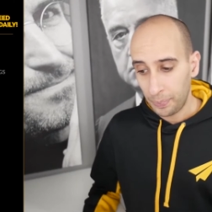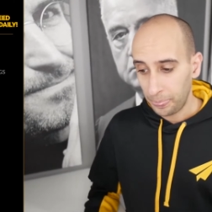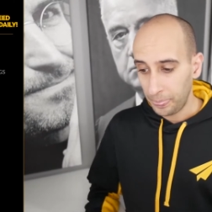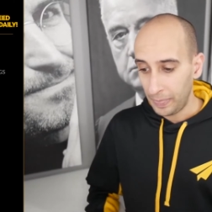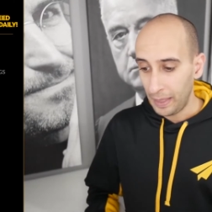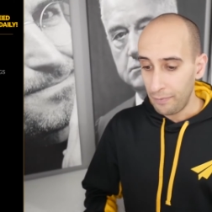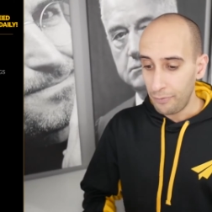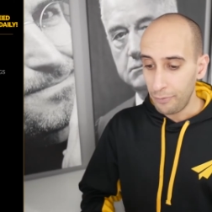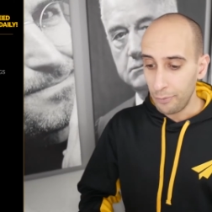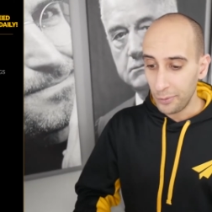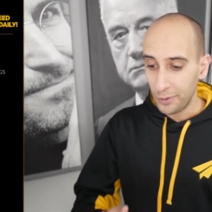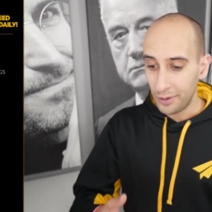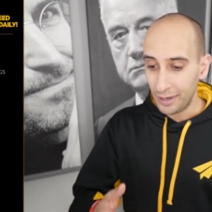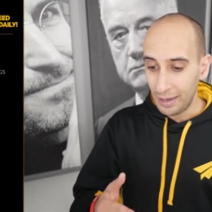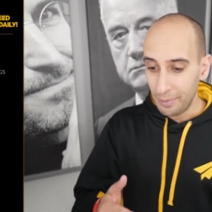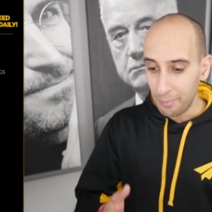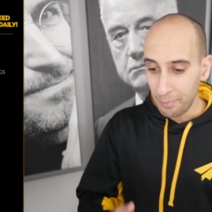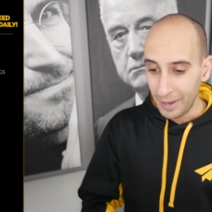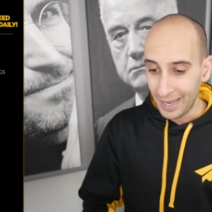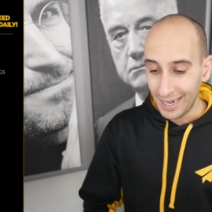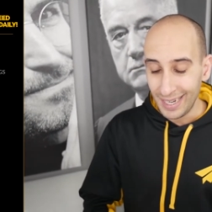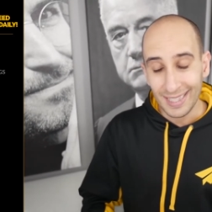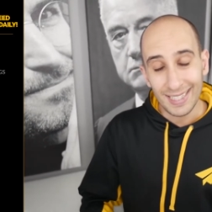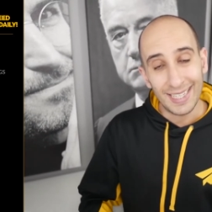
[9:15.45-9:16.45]
if we were going to
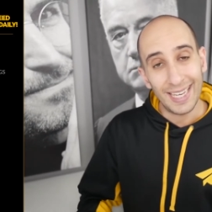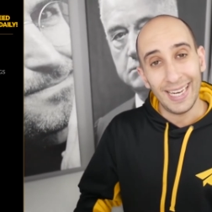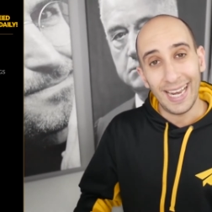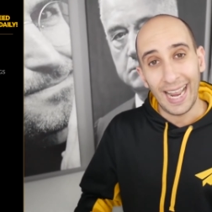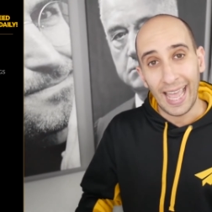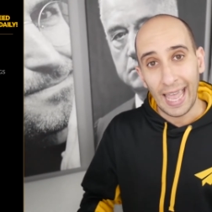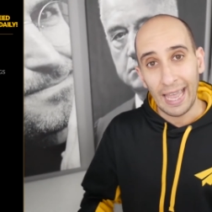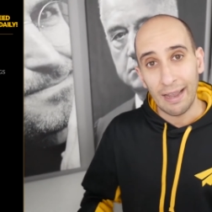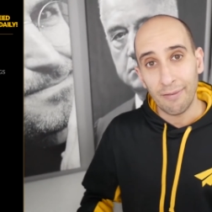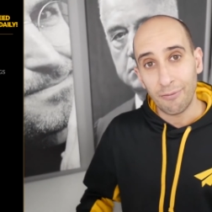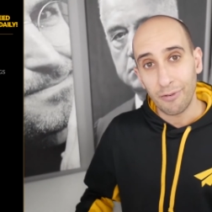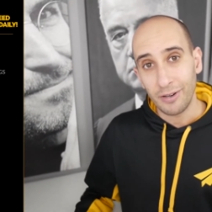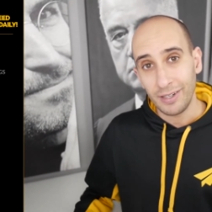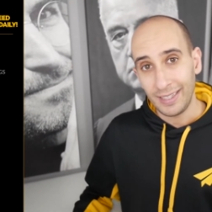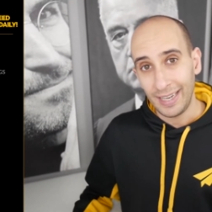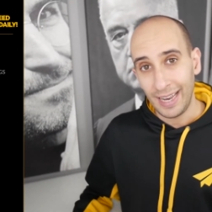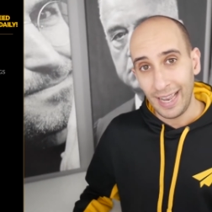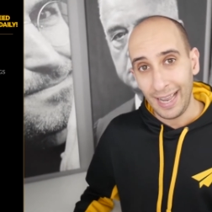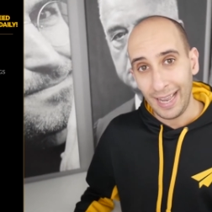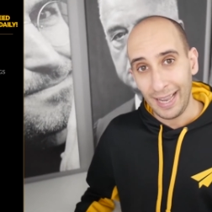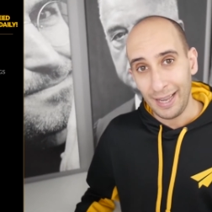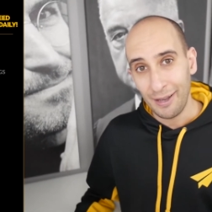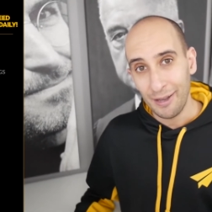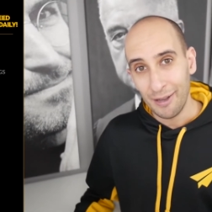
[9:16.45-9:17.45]
meditate every
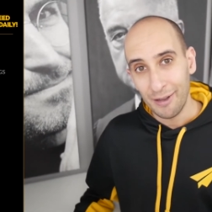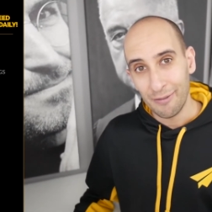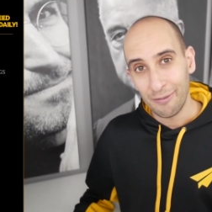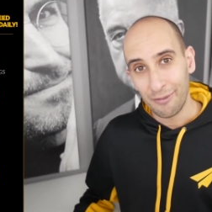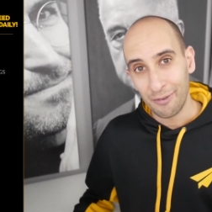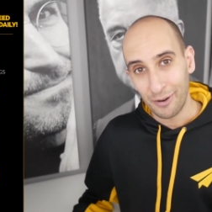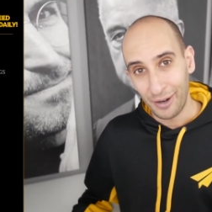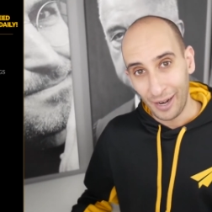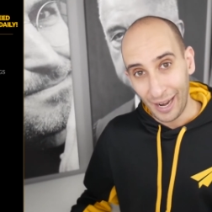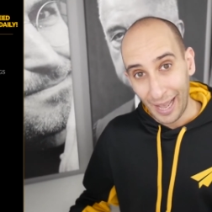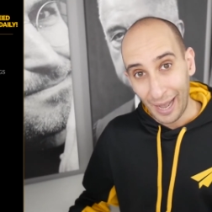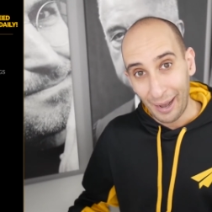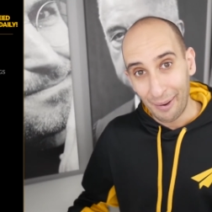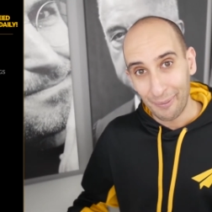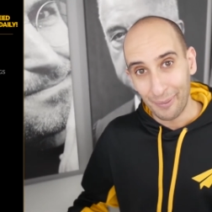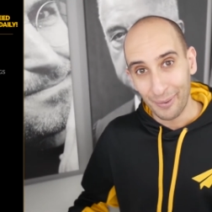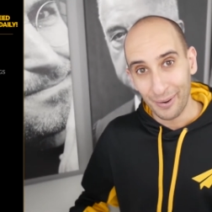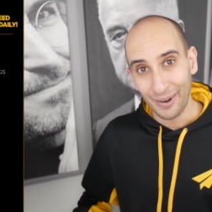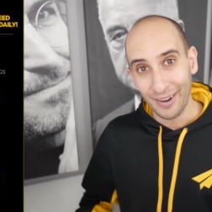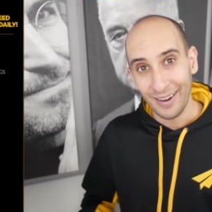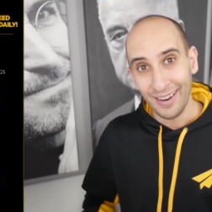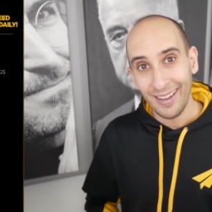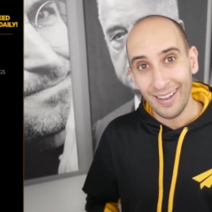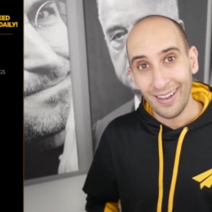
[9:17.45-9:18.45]
day for an
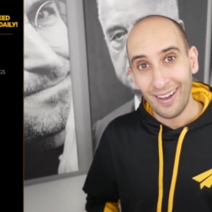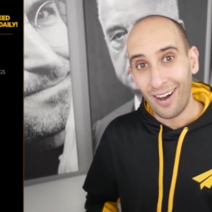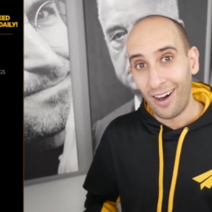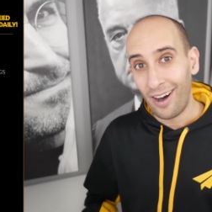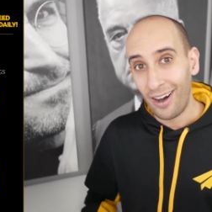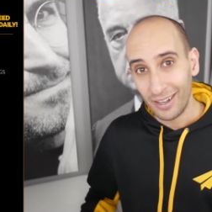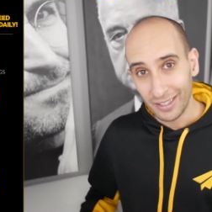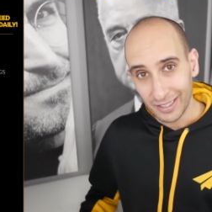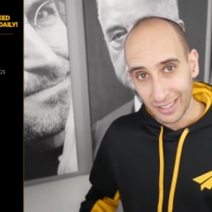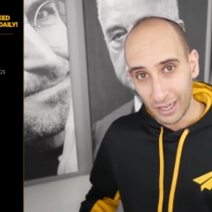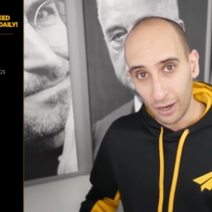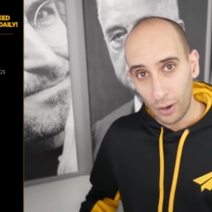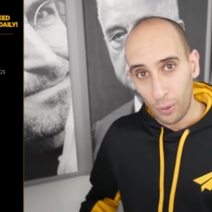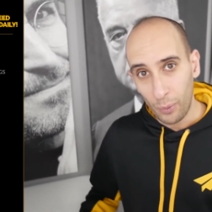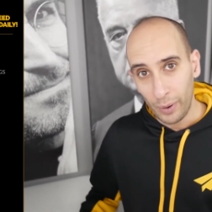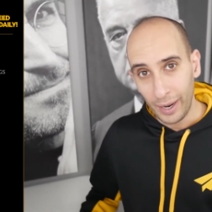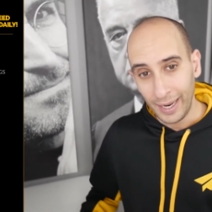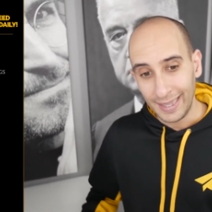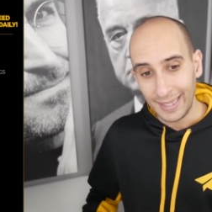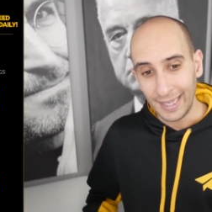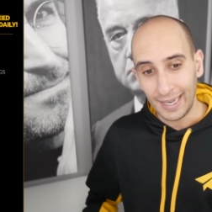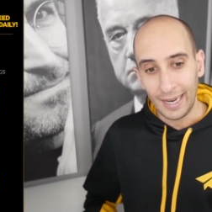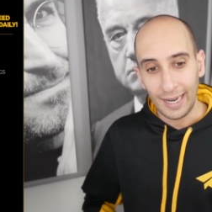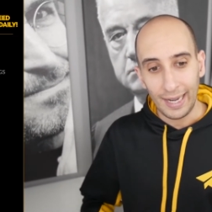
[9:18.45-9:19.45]
hour
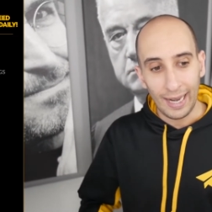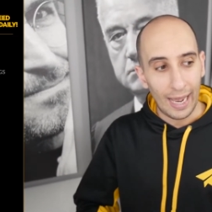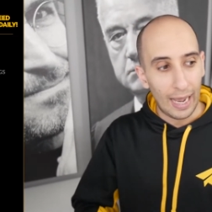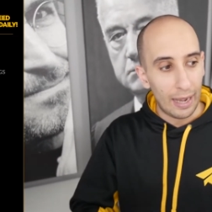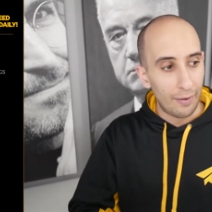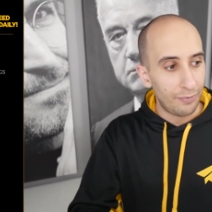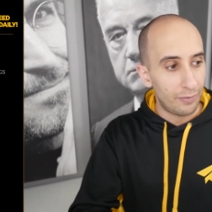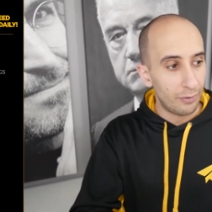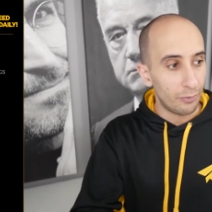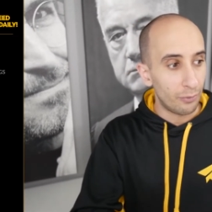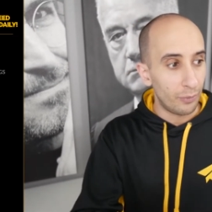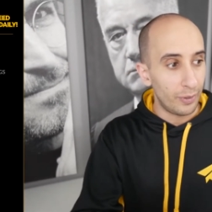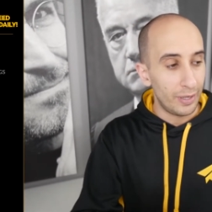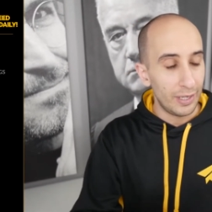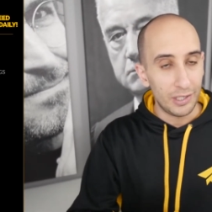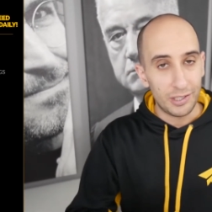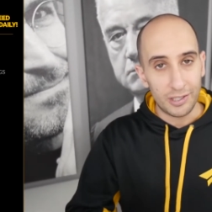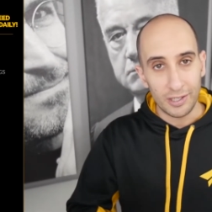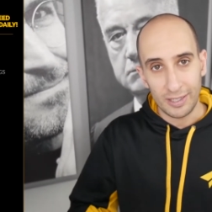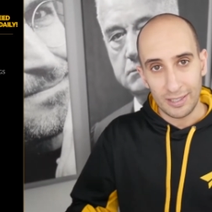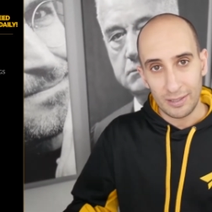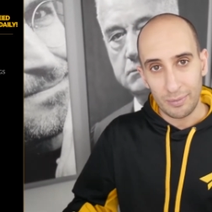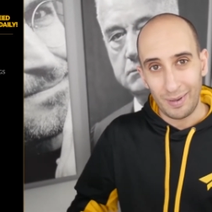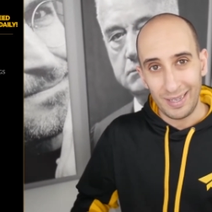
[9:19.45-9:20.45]
ongoing, then I'd have to
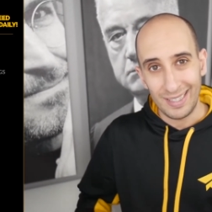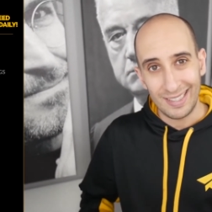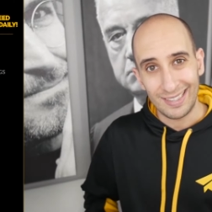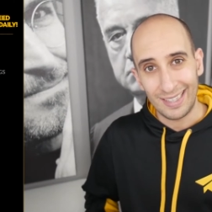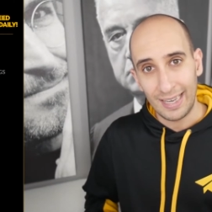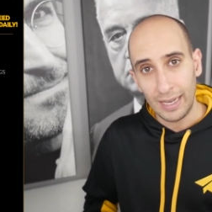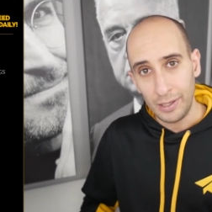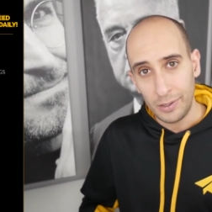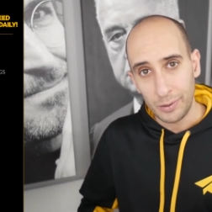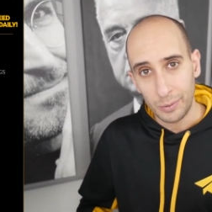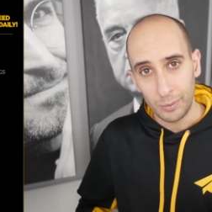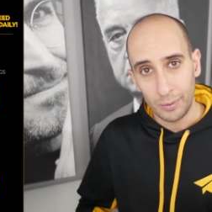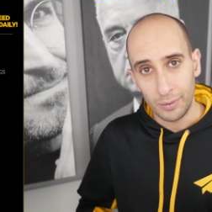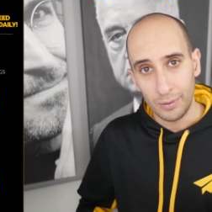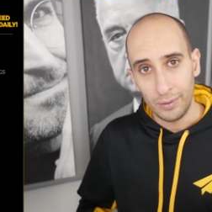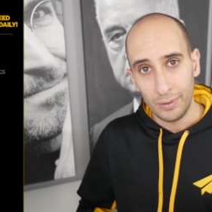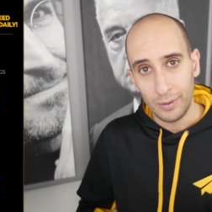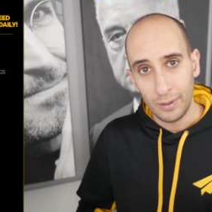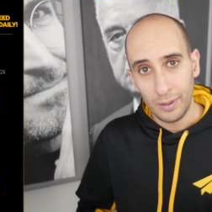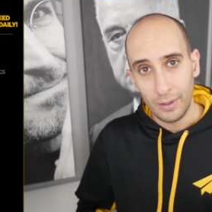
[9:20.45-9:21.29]
readjust my schedule.